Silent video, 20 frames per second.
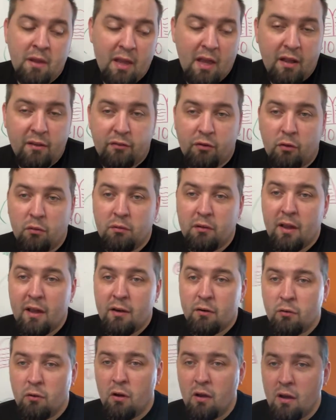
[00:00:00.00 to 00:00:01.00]
And so
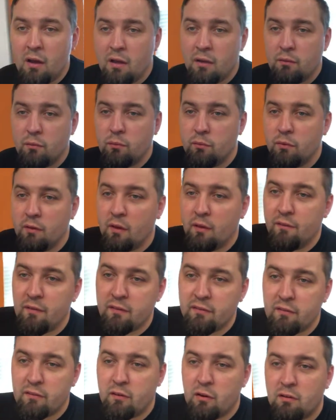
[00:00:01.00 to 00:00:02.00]
later on,
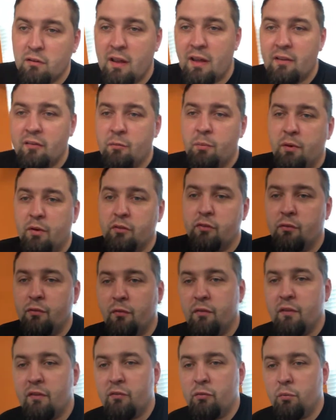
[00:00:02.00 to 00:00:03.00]
this is our last picture for
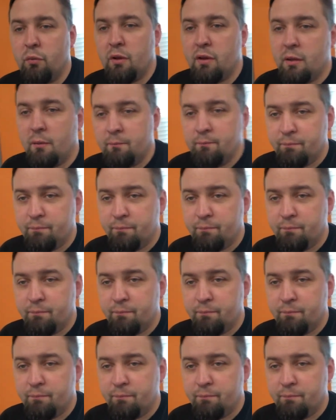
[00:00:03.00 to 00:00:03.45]
this week.